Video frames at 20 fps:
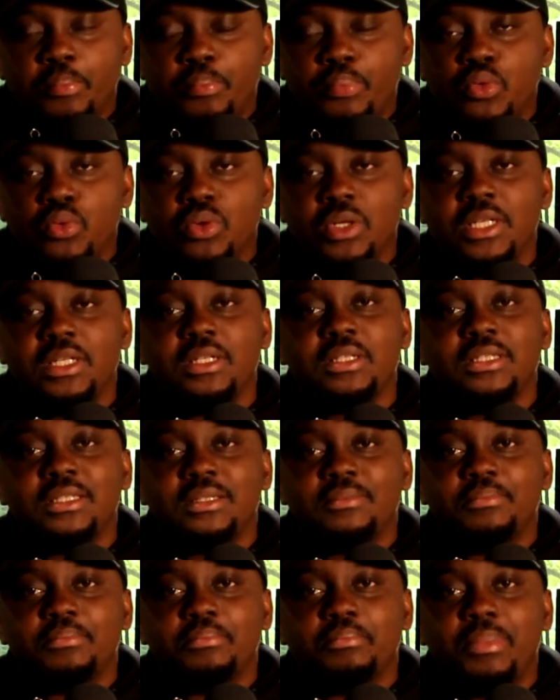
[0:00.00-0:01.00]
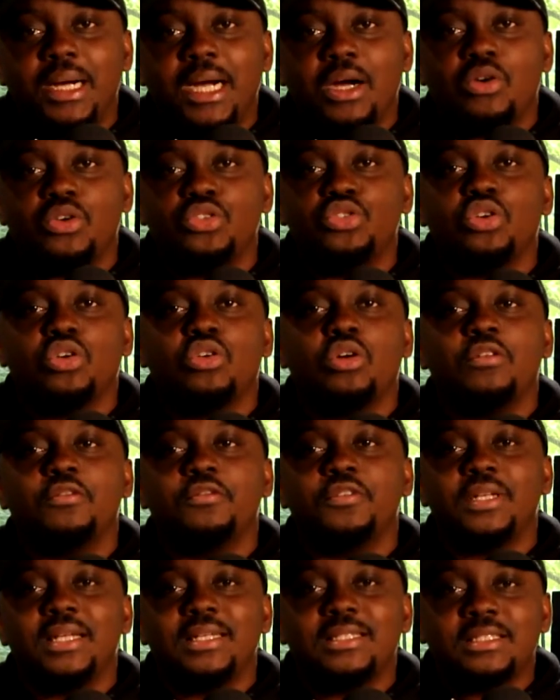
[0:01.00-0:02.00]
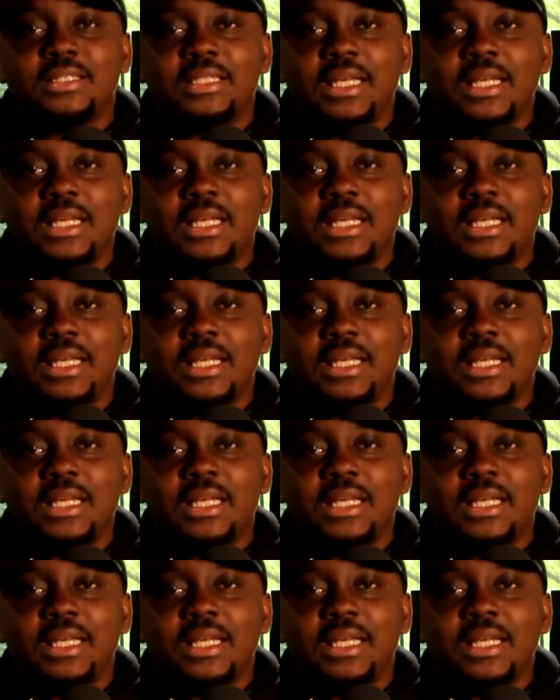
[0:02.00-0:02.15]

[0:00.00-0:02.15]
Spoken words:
pulling back on your confidence,